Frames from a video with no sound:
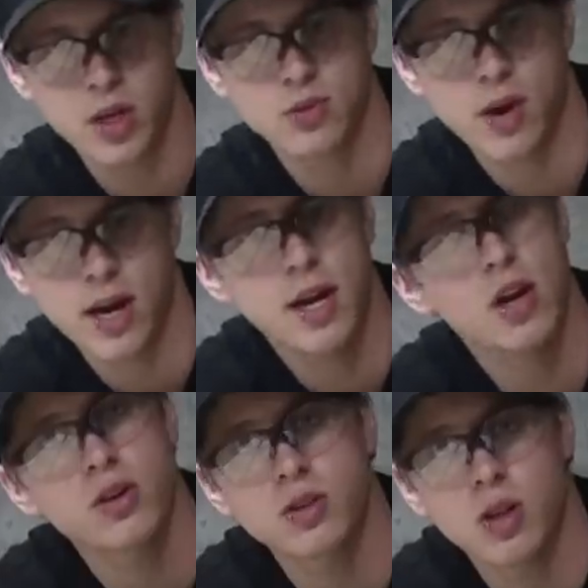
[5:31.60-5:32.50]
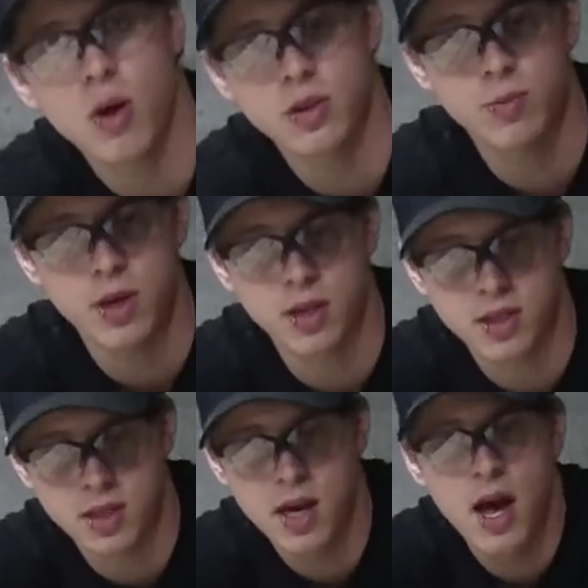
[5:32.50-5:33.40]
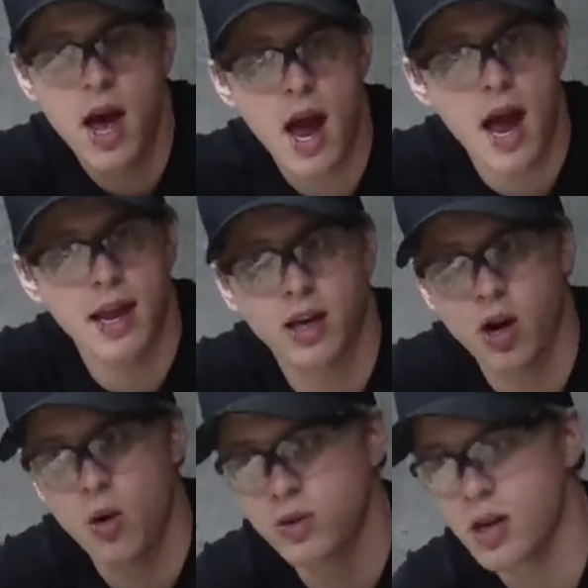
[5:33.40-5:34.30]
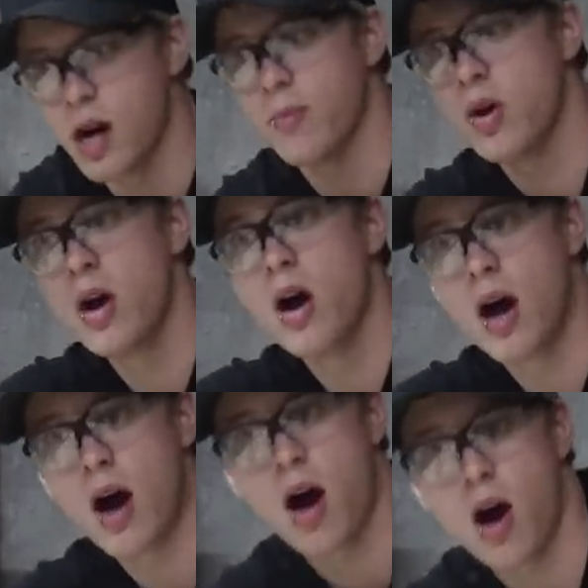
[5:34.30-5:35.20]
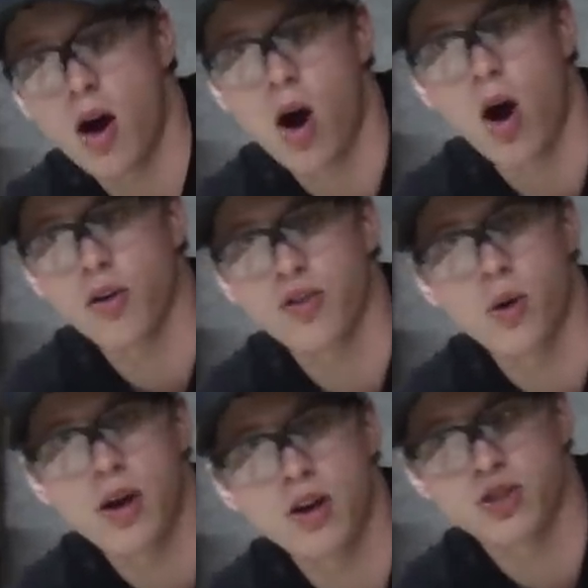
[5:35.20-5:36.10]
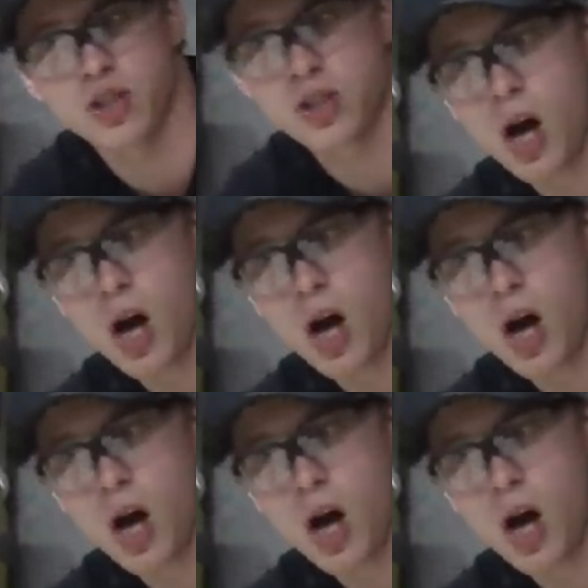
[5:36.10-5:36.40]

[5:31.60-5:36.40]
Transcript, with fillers: piece right here is the lowest piece, and it goes up. Also, here's the